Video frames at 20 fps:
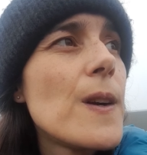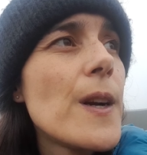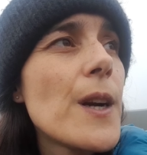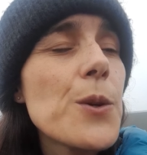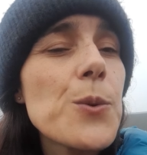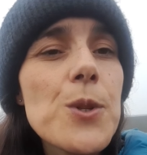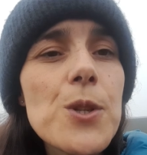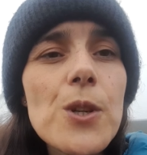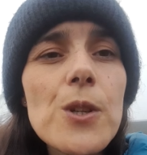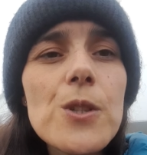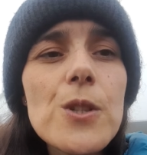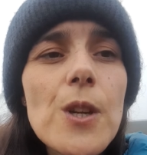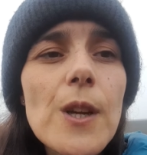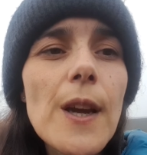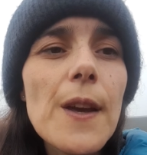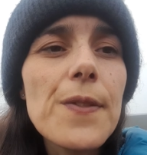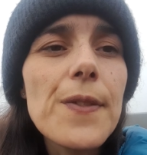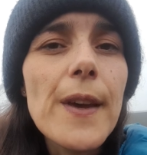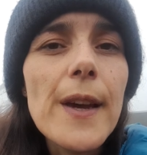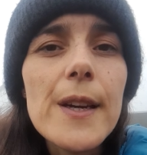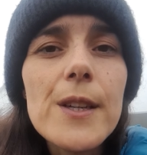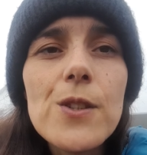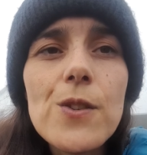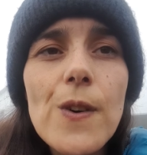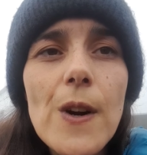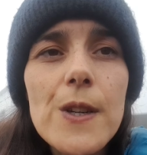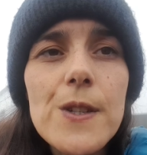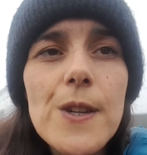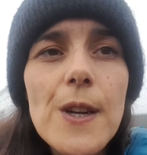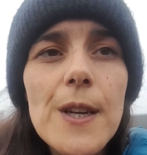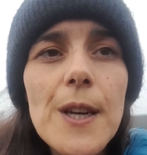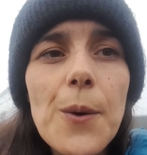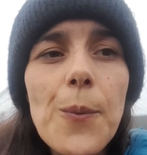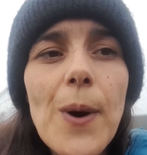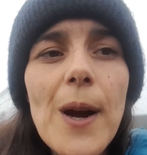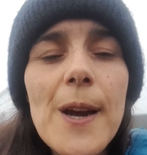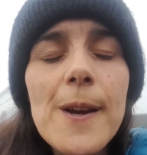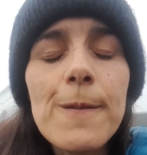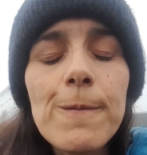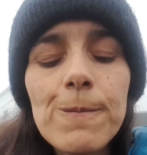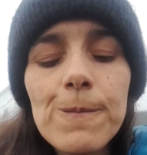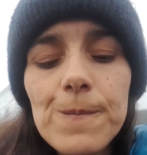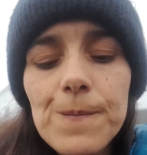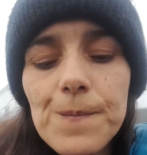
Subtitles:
it was good to get the x-rays anyway.